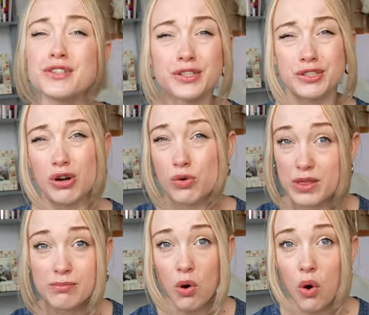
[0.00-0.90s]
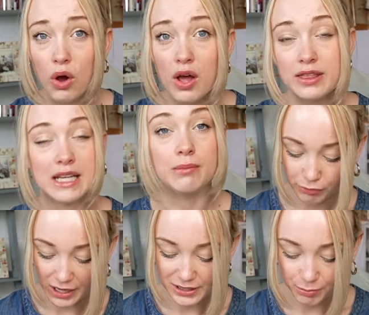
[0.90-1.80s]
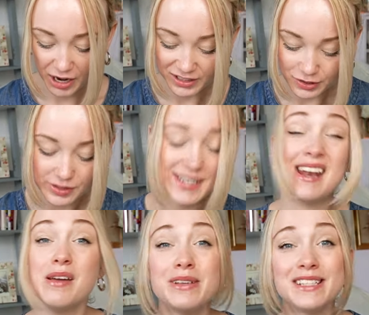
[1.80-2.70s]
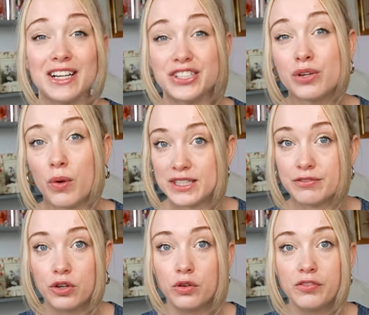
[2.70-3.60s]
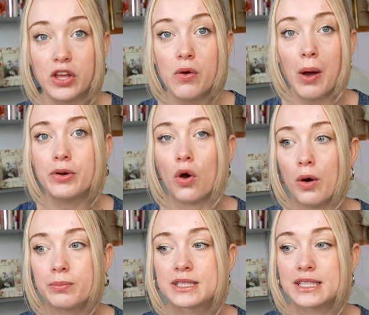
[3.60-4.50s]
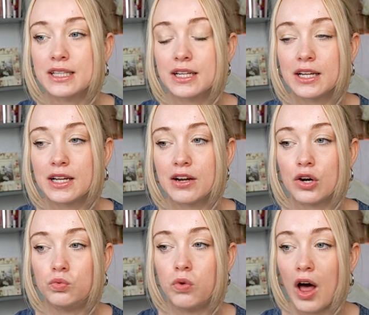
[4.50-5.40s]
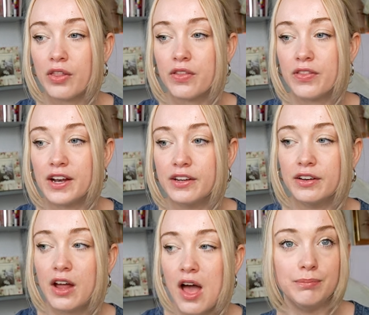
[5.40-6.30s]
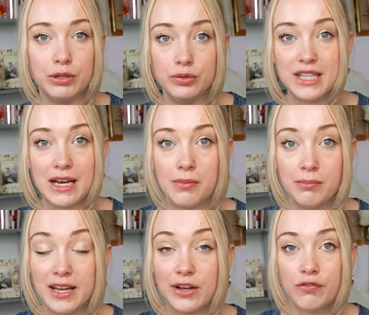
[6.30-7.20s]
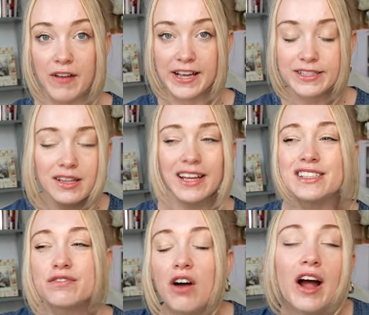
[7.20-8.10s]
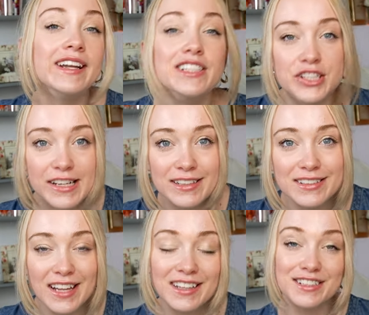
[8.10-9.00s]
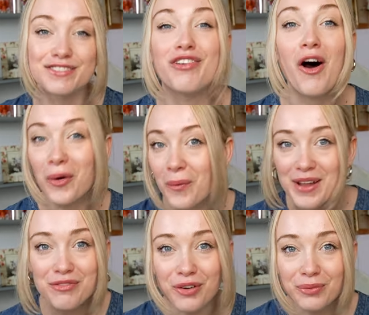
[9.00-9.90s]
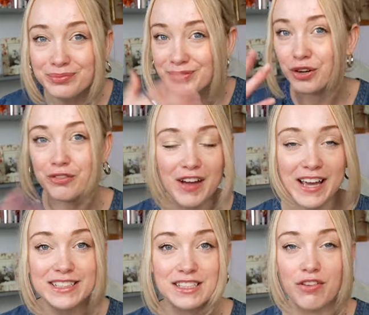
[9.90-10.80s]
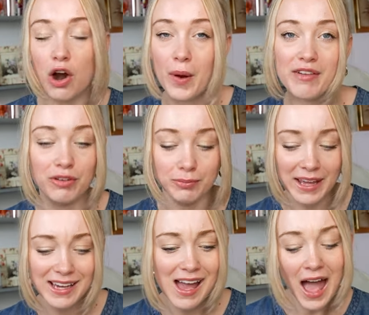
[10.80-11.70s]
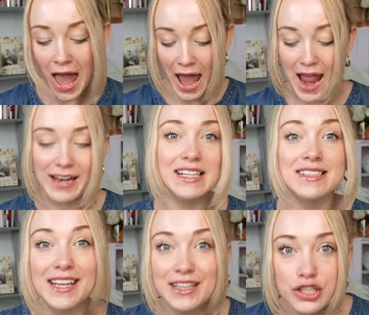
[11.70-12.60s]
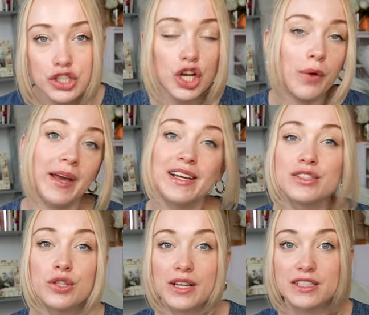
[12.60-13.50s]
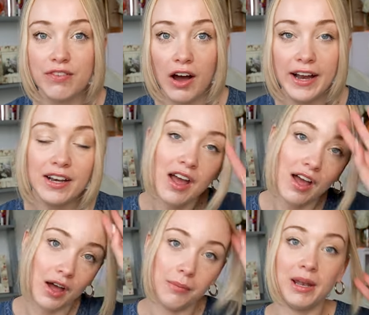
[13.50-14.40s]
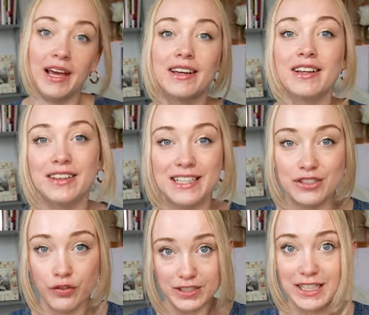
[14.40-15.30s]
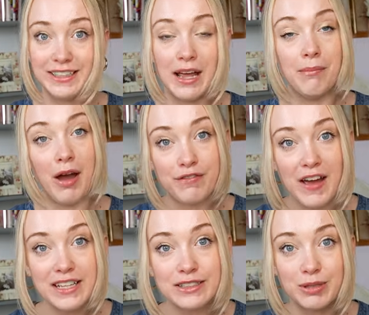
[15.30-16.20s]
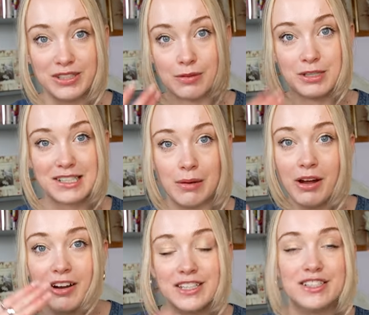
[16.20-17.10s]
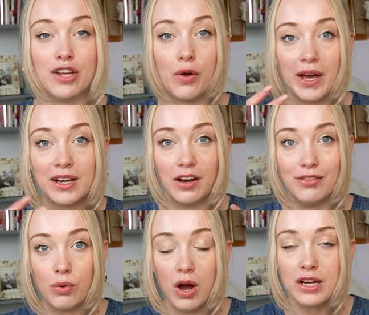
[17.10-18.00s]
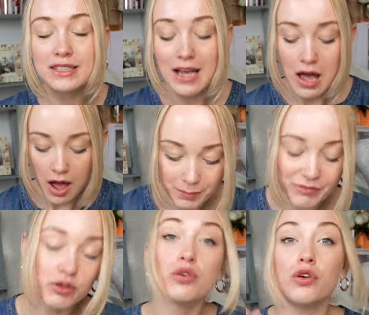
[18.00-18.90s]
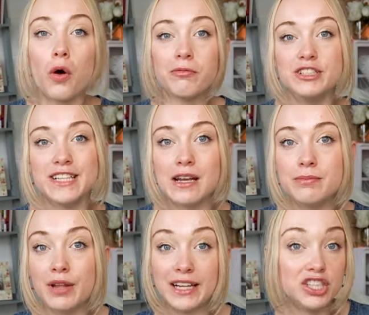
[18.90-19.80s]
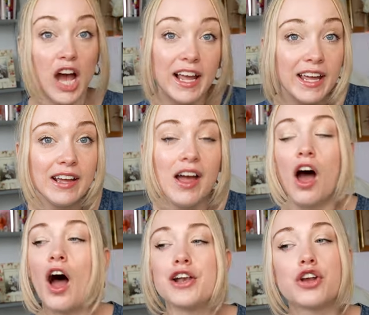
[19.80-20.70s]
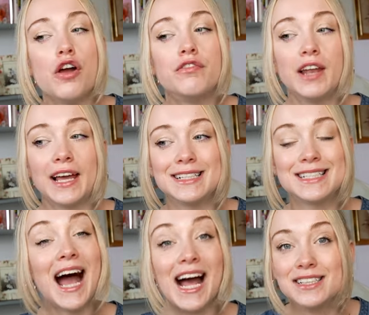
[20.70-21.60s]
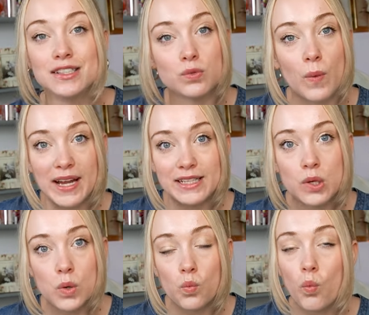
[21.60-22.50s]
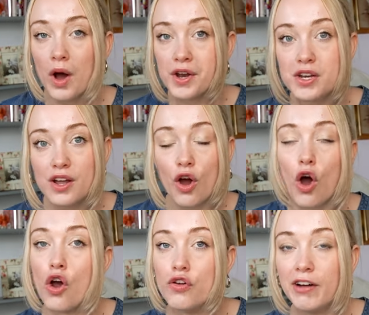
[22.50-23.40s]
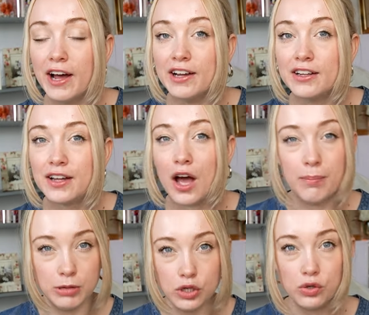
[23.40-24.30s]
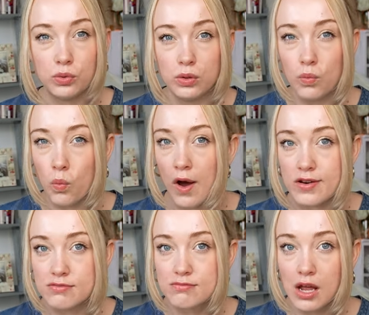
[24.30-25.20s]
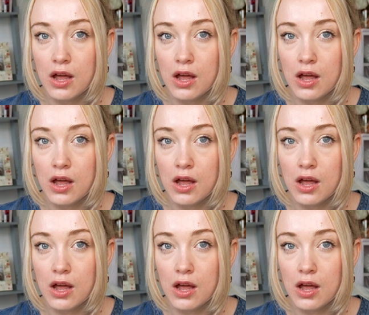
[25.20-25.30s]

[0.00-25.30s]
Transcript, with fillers: you're gonna struggle with more than a bright spring. So denim is actually quite difficult for you. I would opt rather than blue denim near your face. Like, it's fine in jeans, like that's far away from your face, it's far away from like any skin that's showing, so that's fine. But like this is obviously near my face because I'm a summer, and so it kind of works. But if you're gonna opt for a denim like jacket, I'd go for like a tan suede one over a blue one,